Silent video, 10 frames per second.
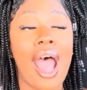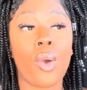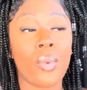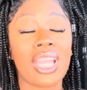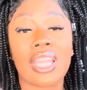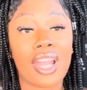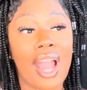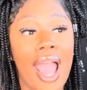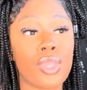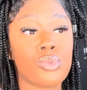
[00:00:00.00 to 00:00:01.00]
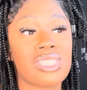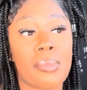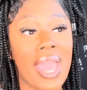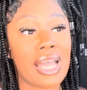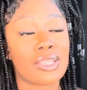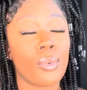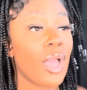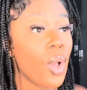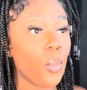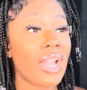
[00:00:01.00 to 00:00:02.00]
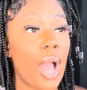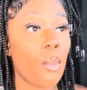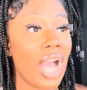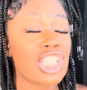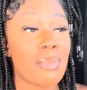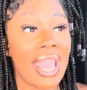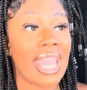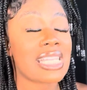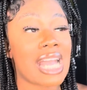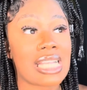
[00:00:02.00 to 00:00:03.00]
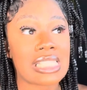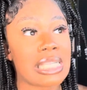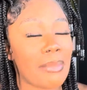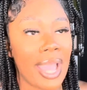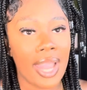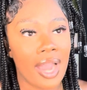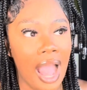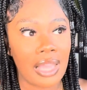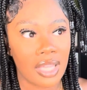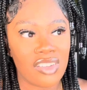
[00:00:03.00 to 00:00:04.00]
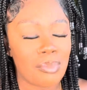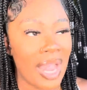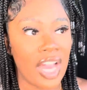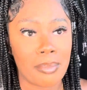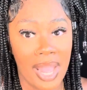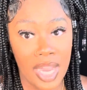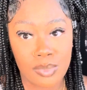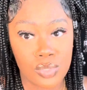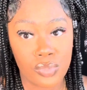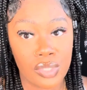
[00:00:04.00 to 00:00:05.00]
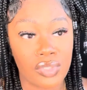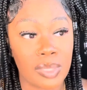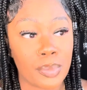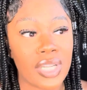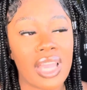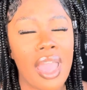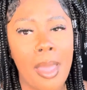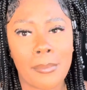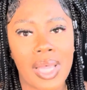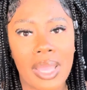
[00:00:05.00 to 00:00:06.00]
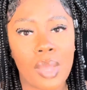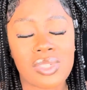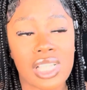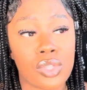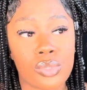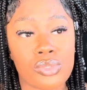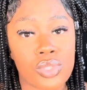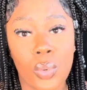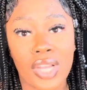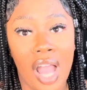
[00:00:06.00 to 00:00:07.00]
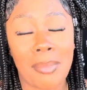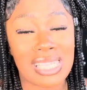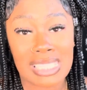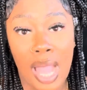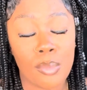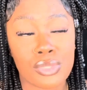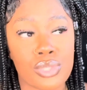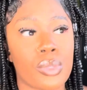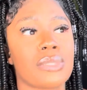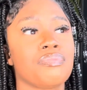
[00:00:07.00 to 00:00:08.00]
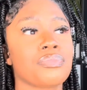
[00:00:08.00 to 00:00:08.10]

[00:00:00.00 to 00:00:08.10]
I went in there, I used the bathroom. When I washed my hands, I seen my hair. I loved my hair. My hair was really, really pretty, but it was a little sore, y'all. My scalp was sore.